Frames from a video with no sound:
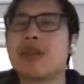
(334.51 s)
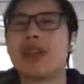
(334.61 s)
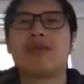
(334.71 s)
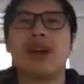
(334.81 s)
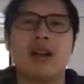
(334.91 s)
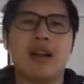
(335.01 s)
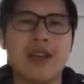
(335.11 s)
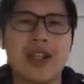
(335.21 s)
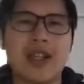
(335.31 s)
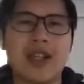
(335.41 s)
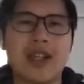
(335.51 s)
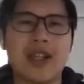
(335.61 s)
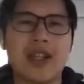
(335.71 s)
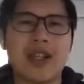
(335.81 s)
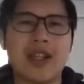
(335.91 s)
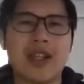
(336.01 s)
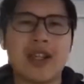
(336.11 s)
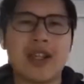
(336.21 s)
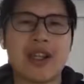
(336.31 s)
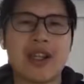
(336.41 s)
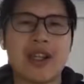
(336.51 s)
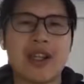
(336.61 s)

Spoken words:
You need to run a lot of experiments before you,